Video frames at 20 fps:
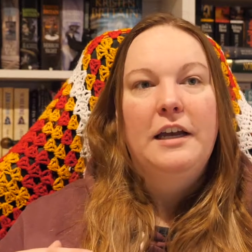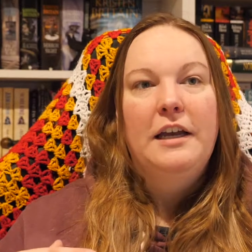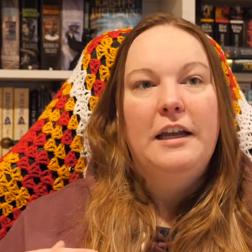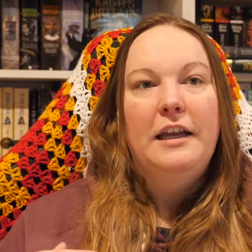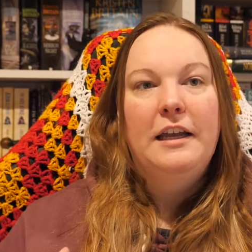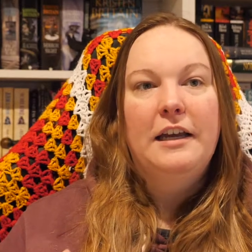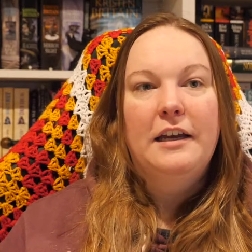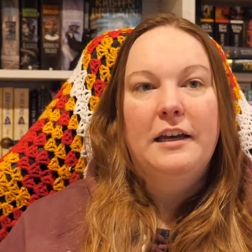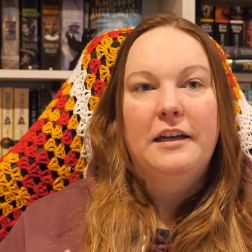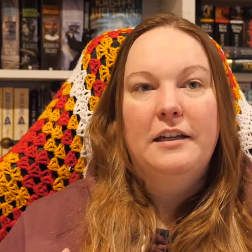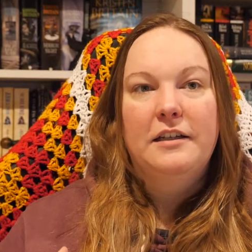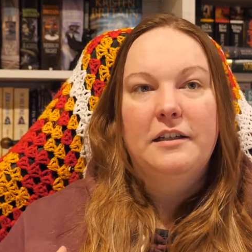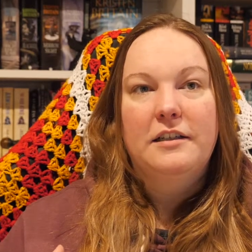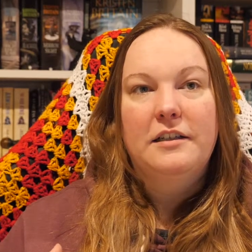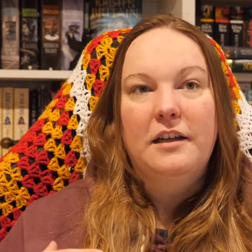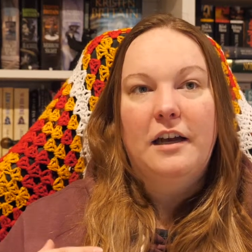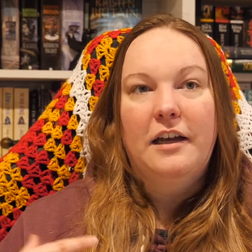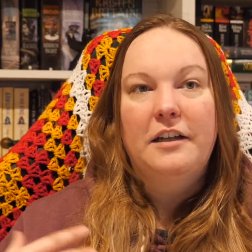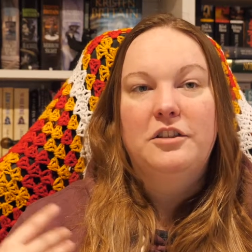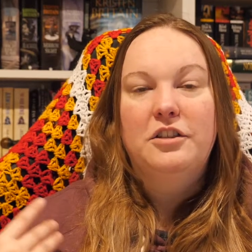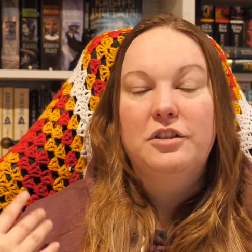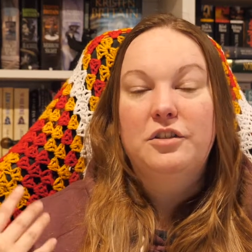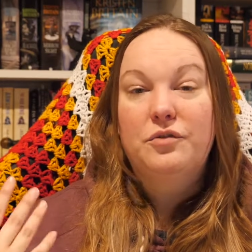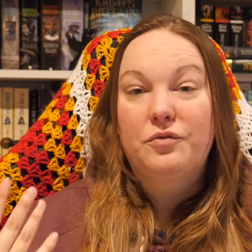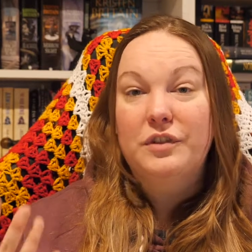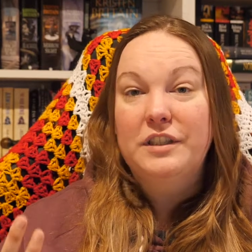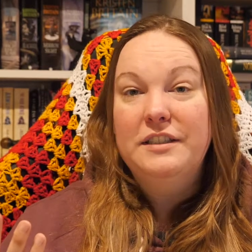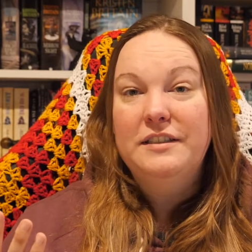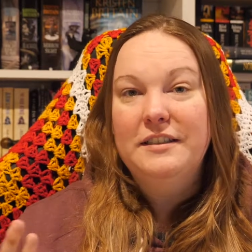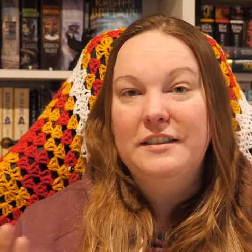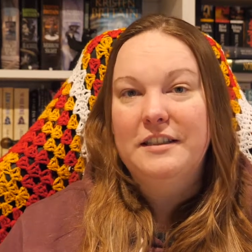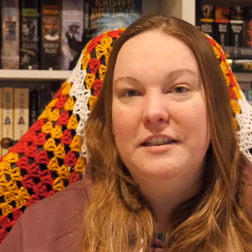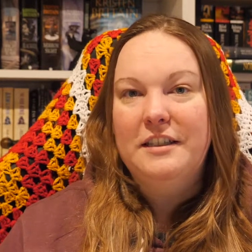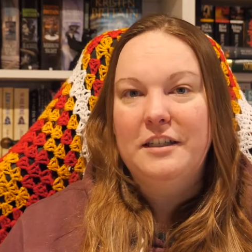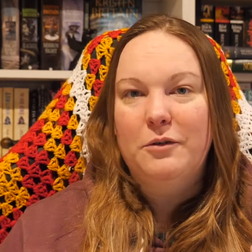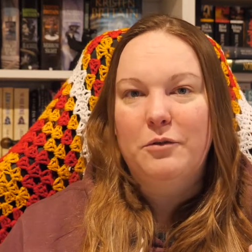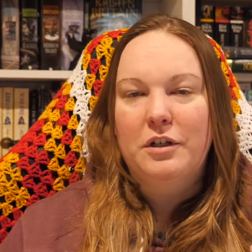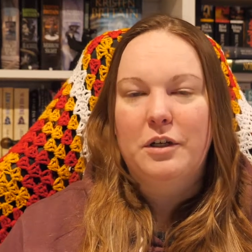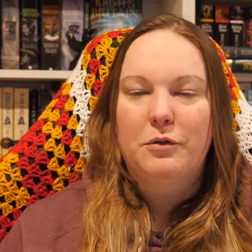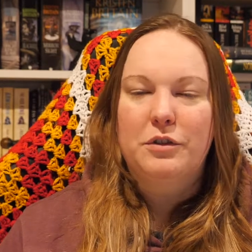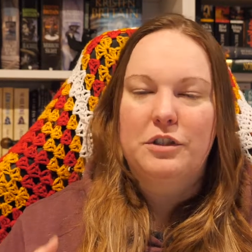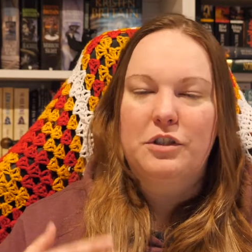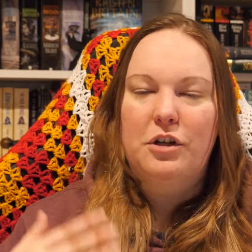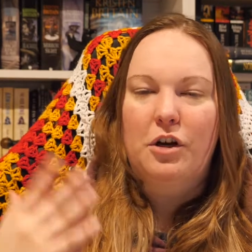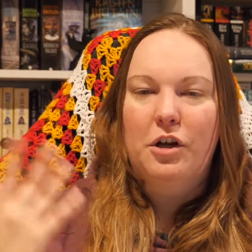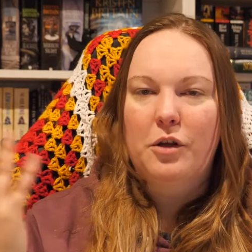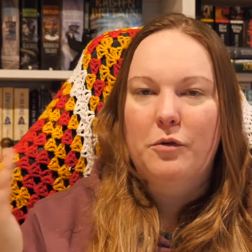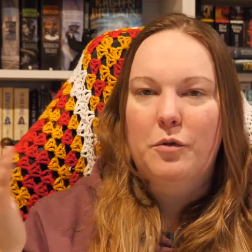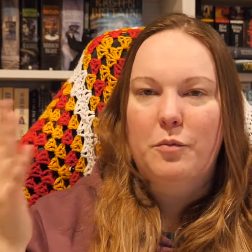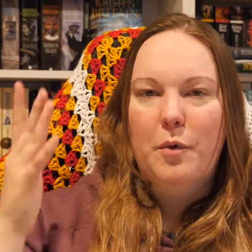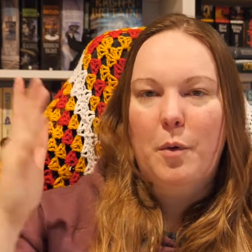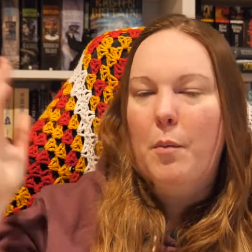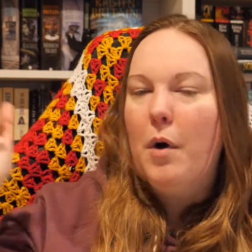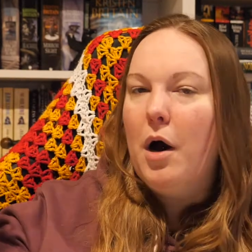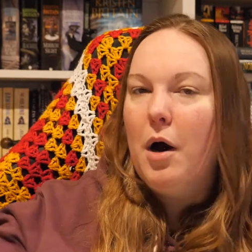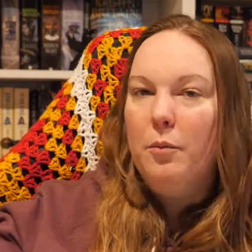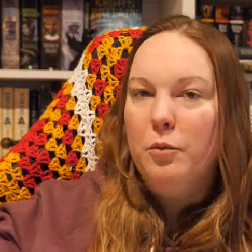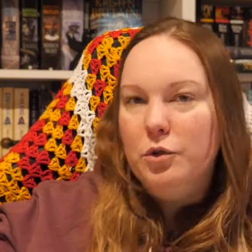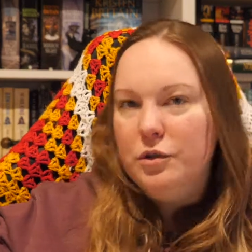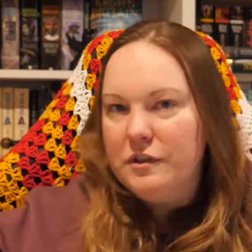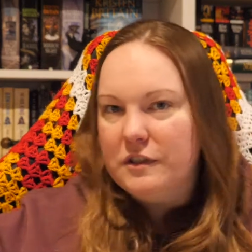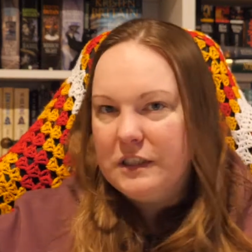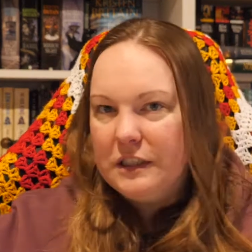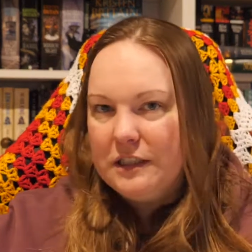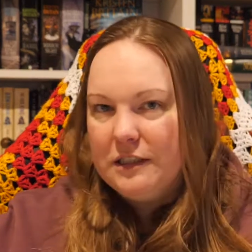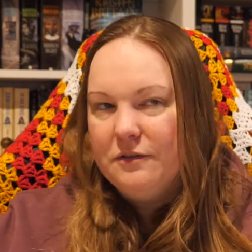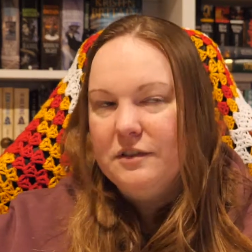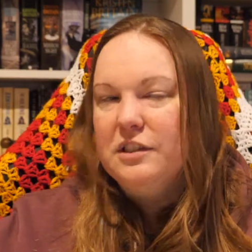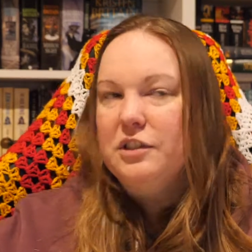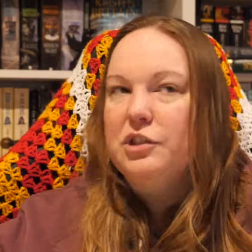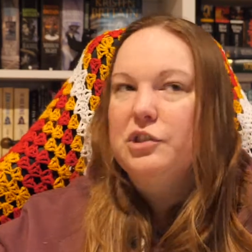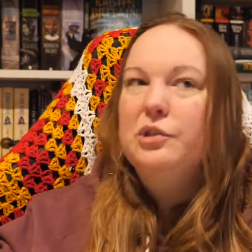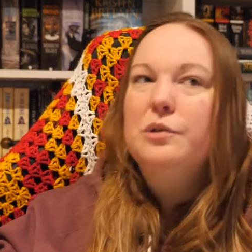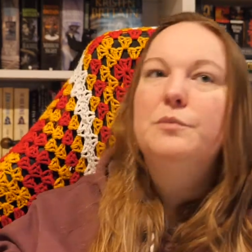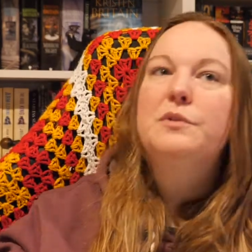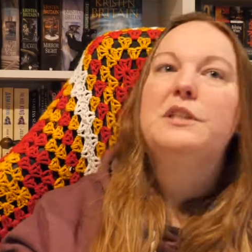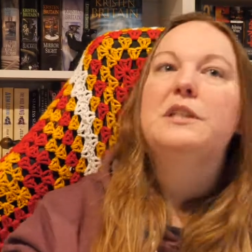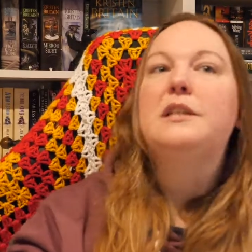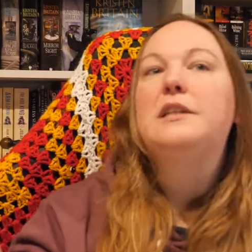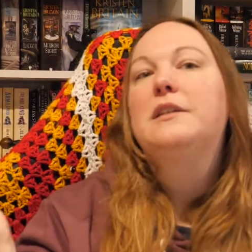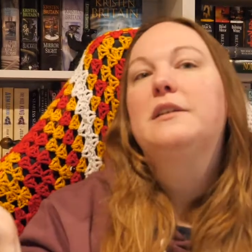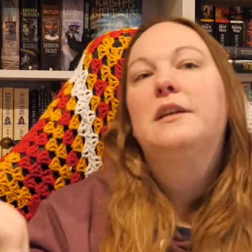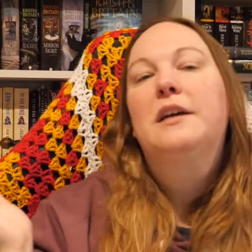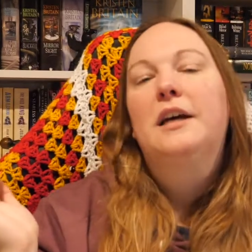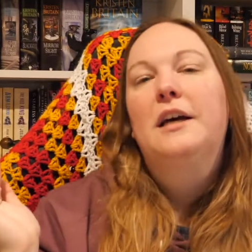And I just recently, when I was talking with my mom, who still lives in Germany,